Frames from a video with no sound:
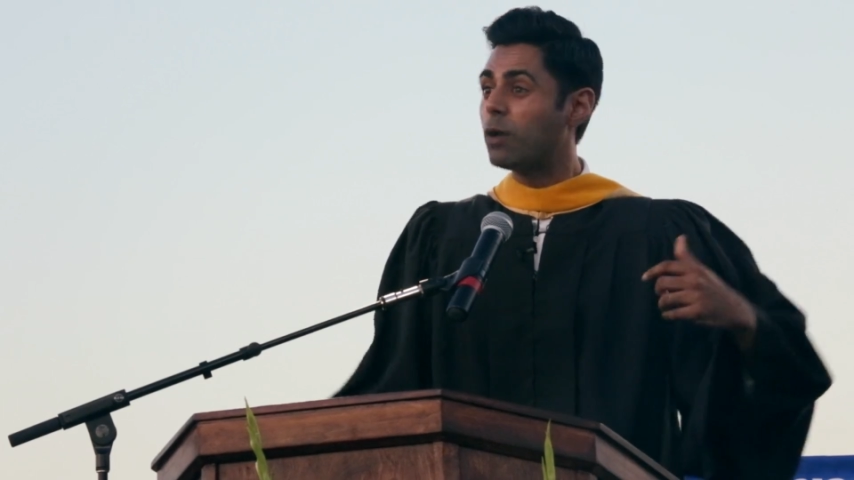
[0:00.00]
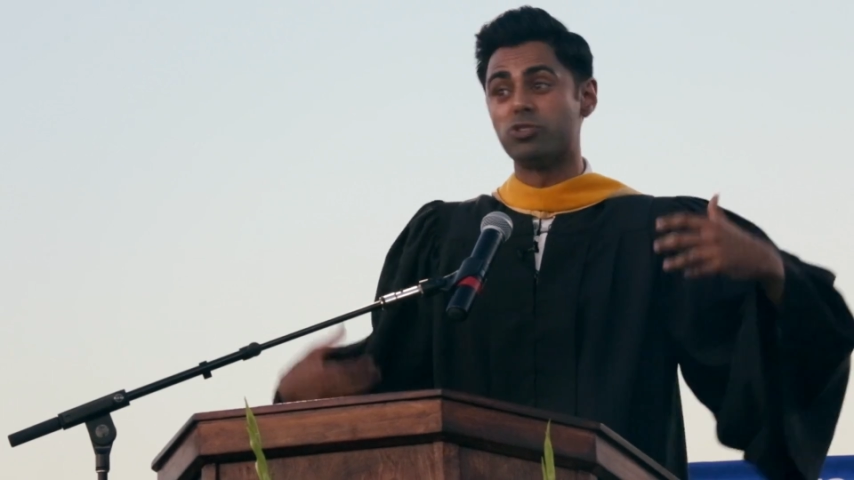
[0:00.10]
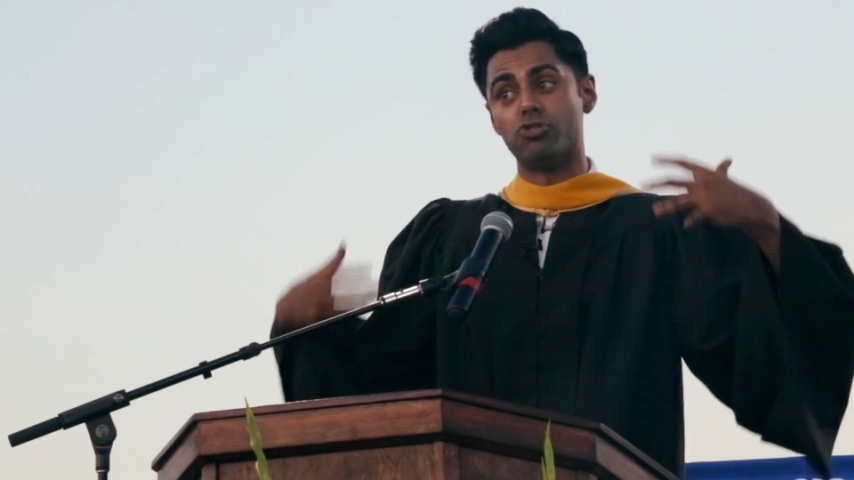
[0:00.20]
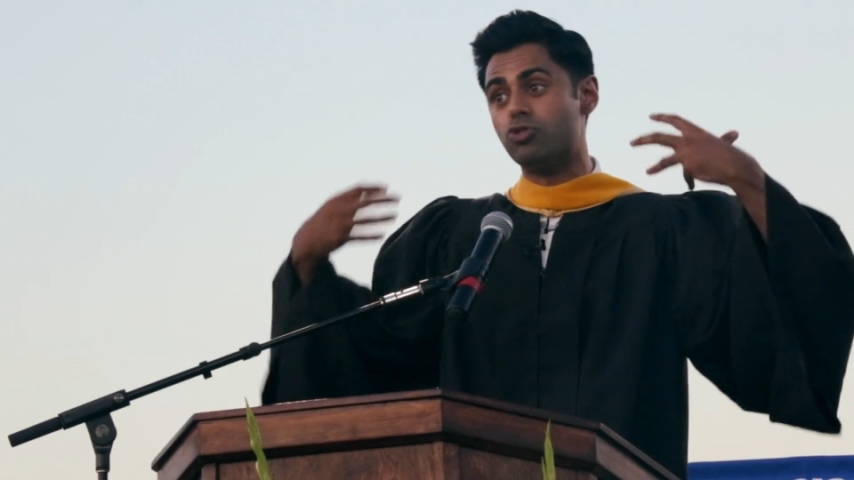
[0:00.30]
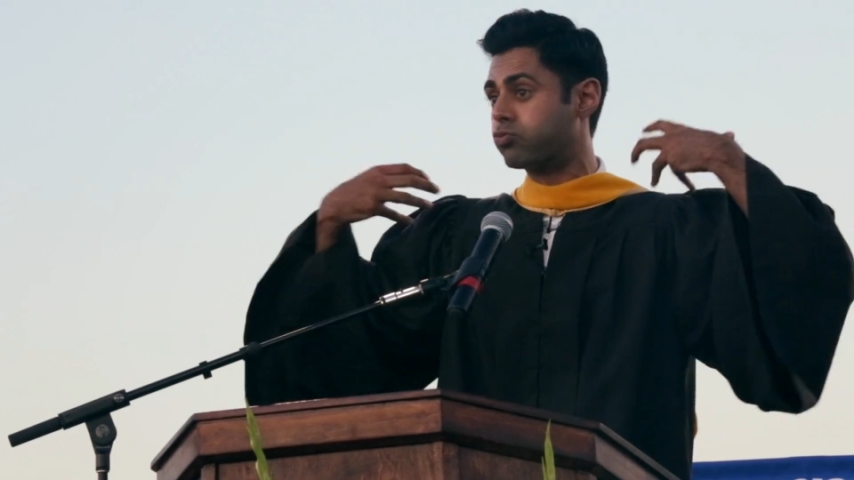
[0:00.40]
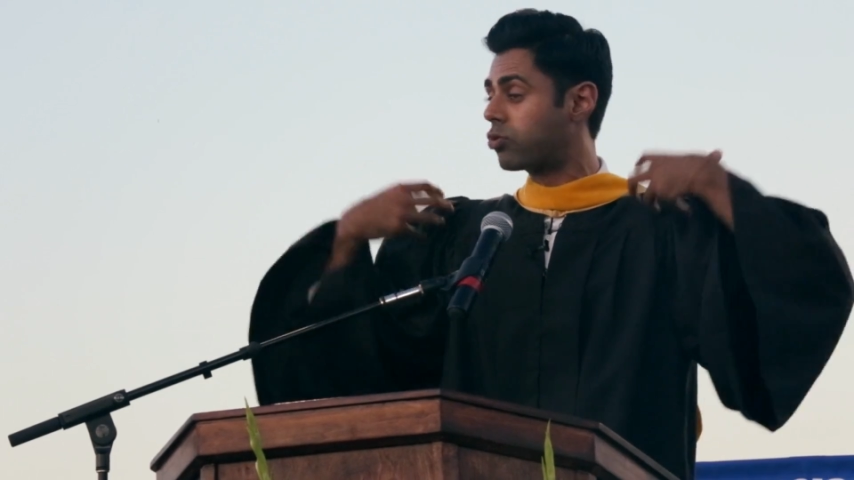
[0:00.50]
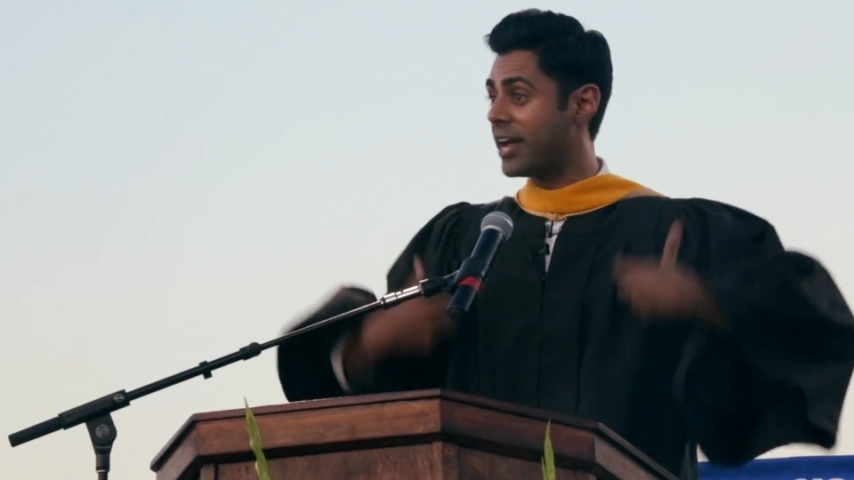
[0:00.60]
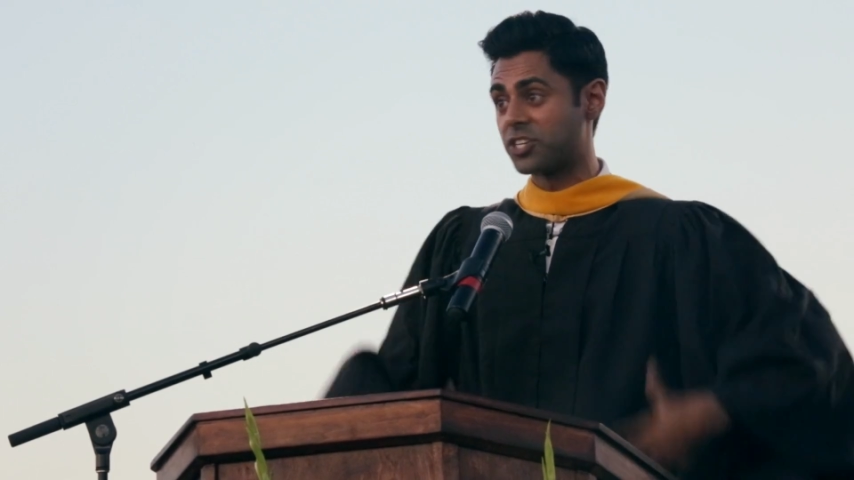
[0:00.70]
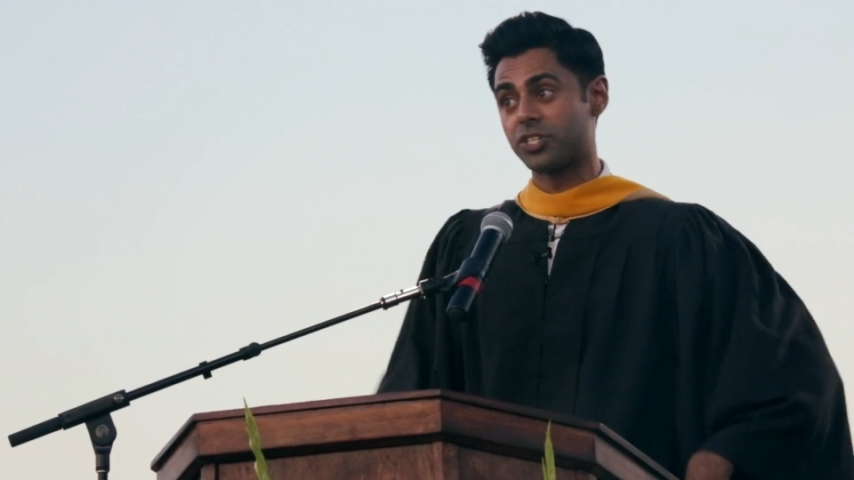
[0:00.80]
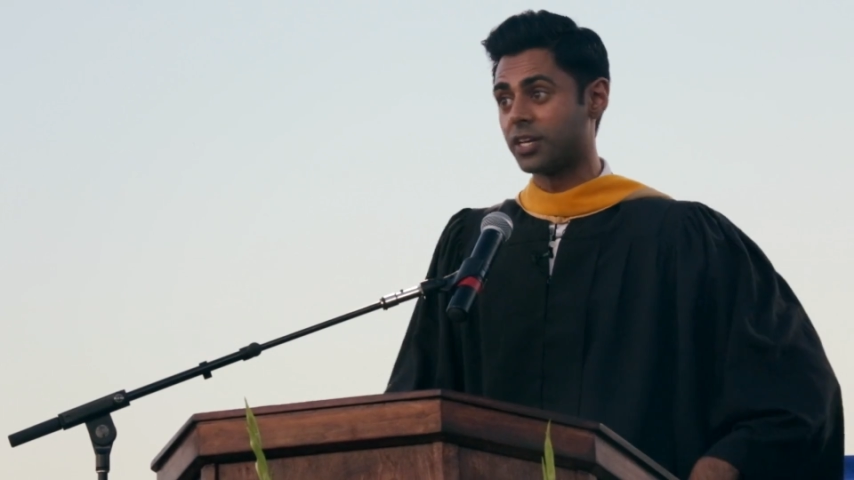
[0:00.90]
was
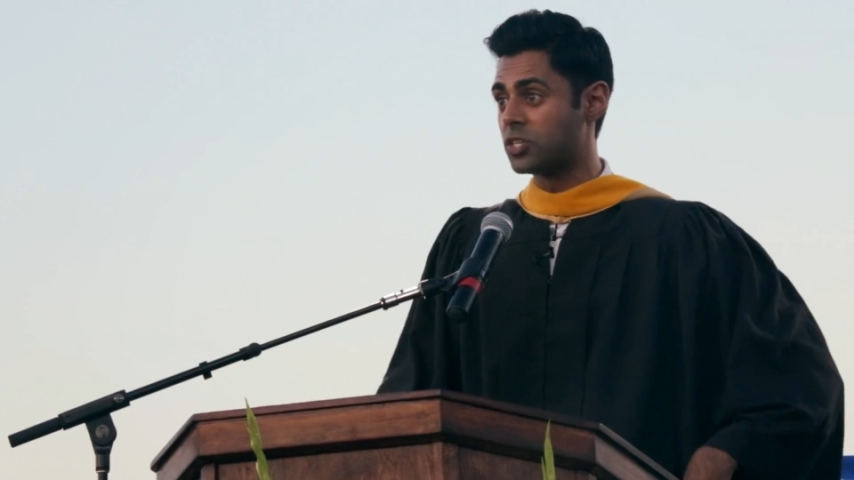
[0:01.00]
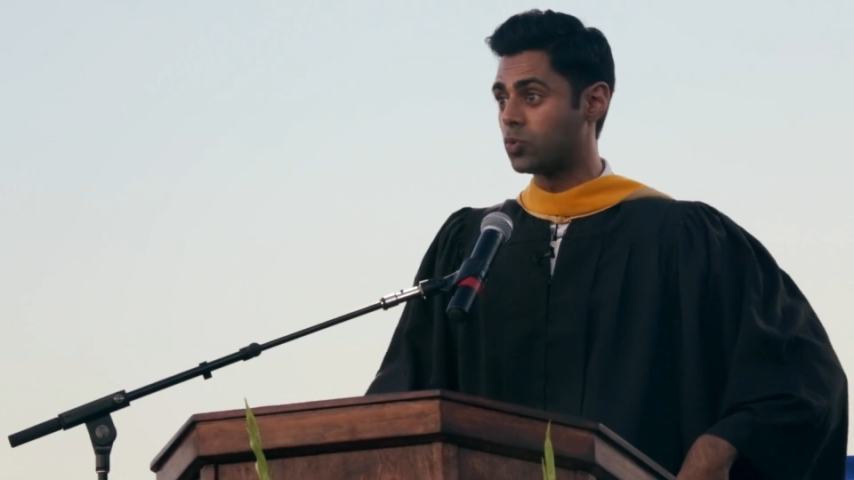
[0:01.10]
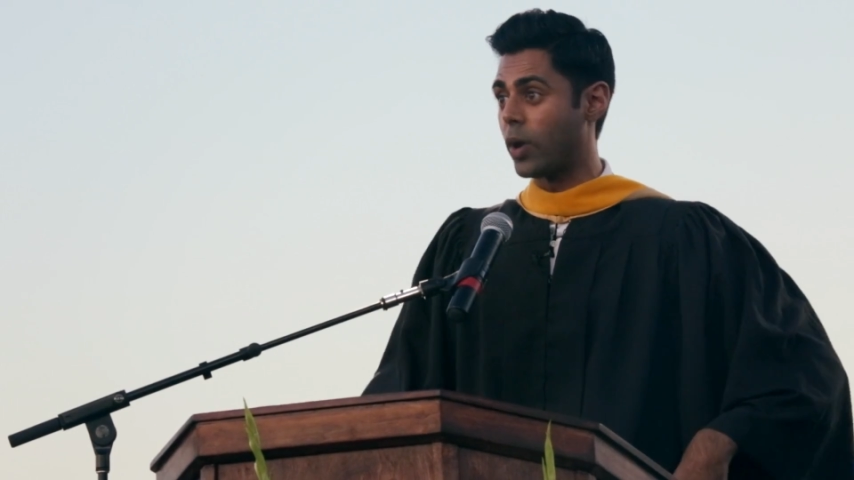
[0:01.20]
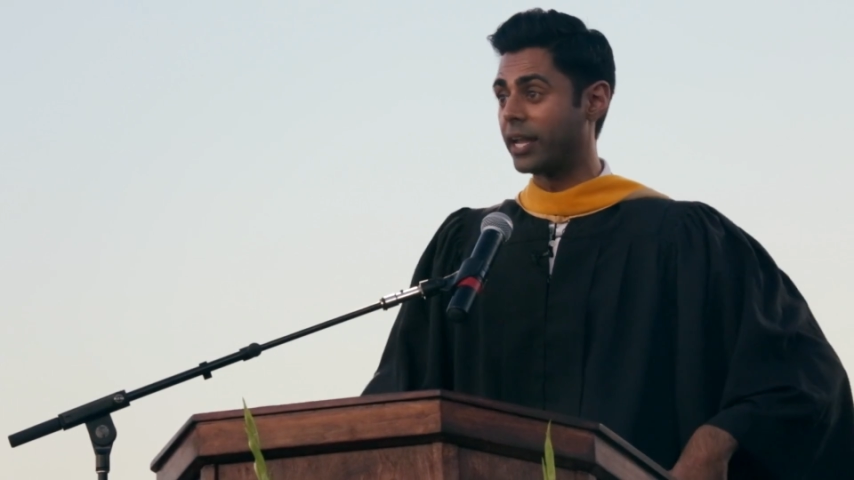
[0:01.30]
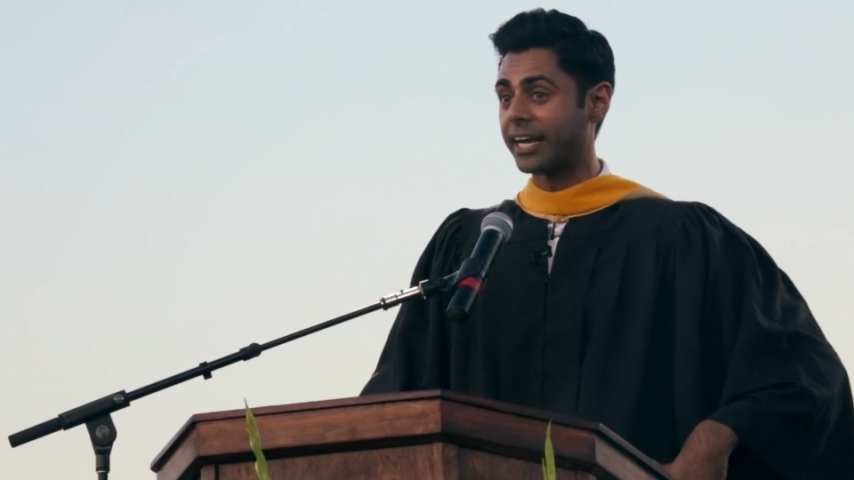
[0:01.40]
drenched in sweat.